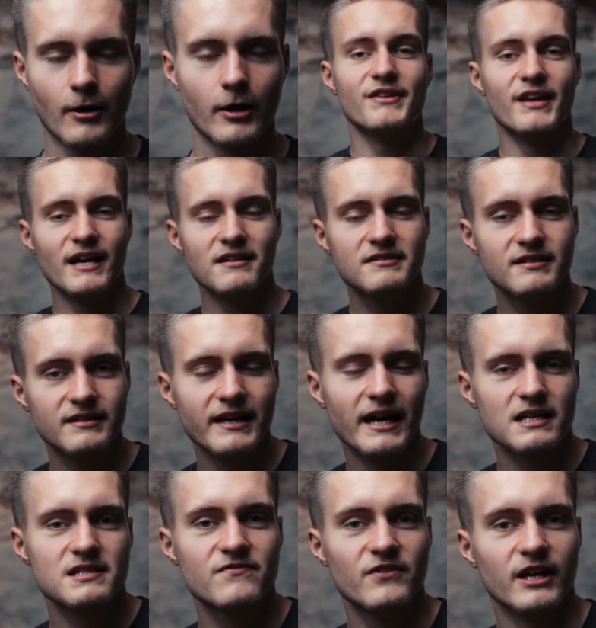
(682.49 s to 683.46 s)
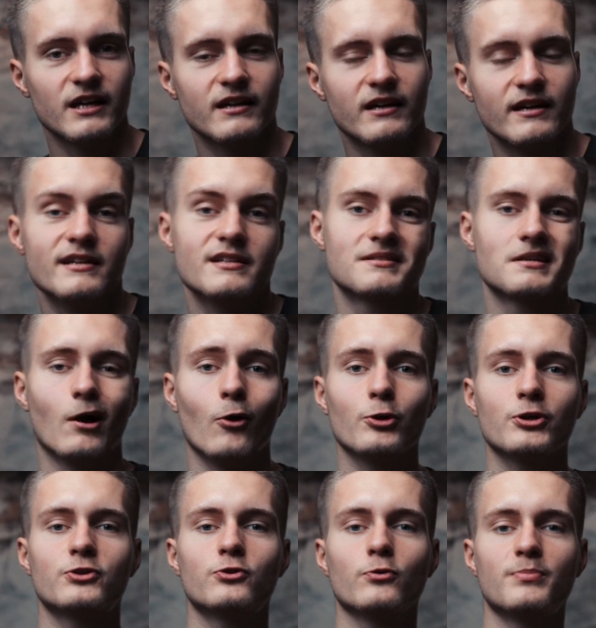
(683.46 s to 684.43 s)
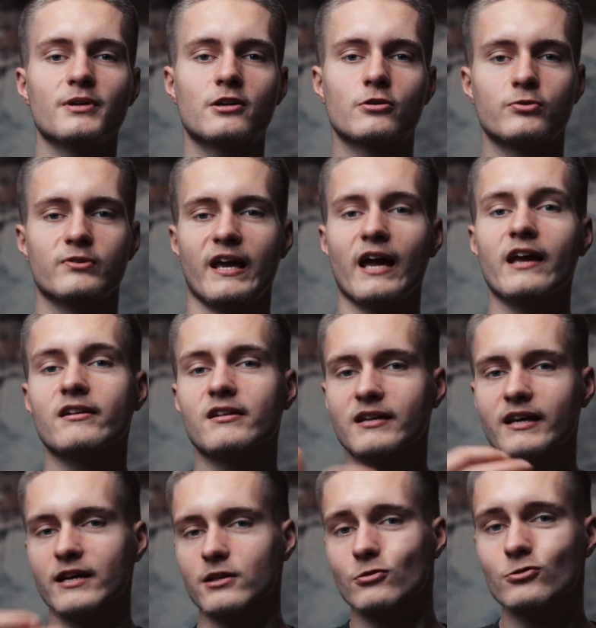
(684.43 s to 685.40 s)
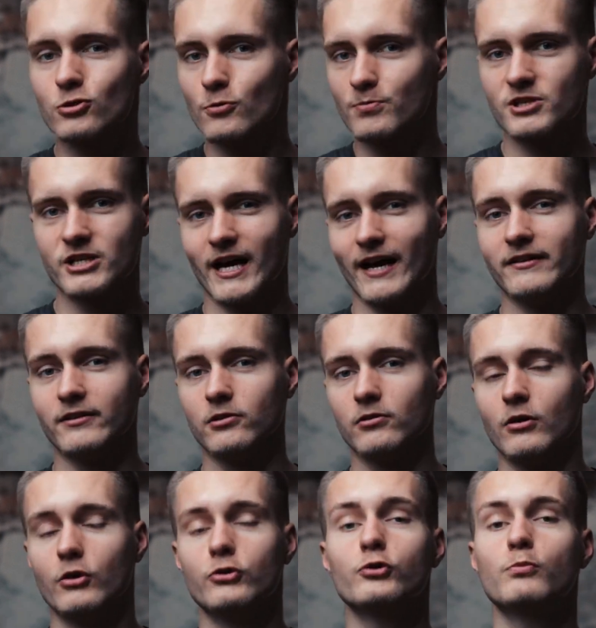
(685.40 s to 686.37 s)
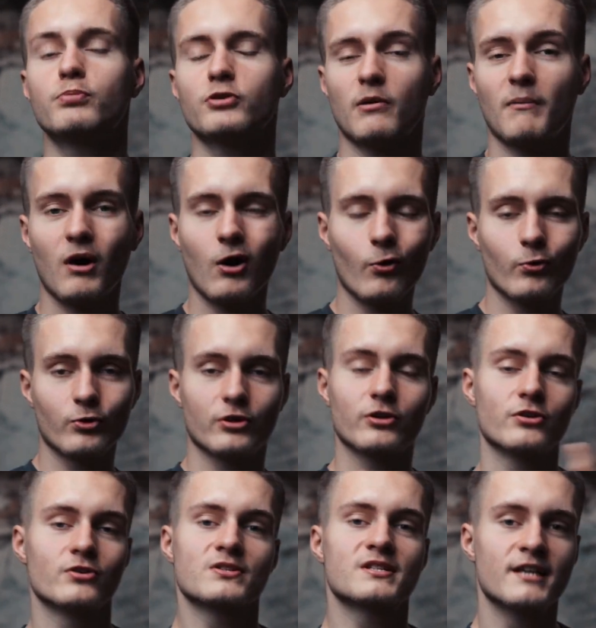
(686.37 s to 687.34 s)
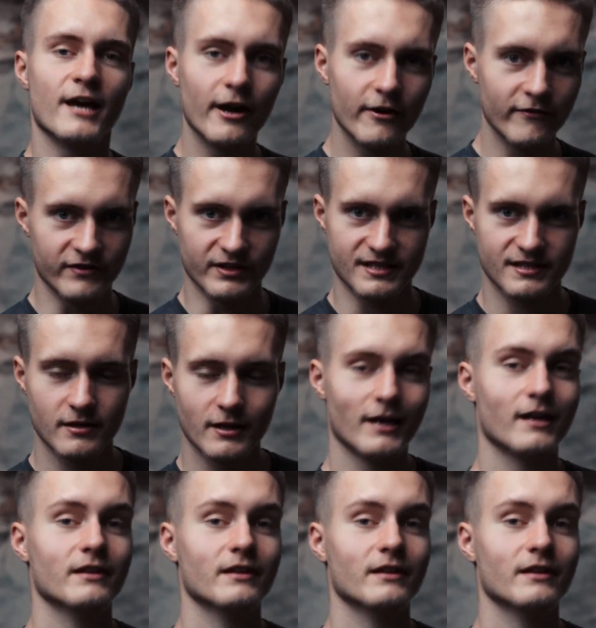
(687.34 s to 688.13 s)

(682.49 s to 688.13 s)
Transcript: Then the next thing is going to be creating a YouTube channel to promote your service.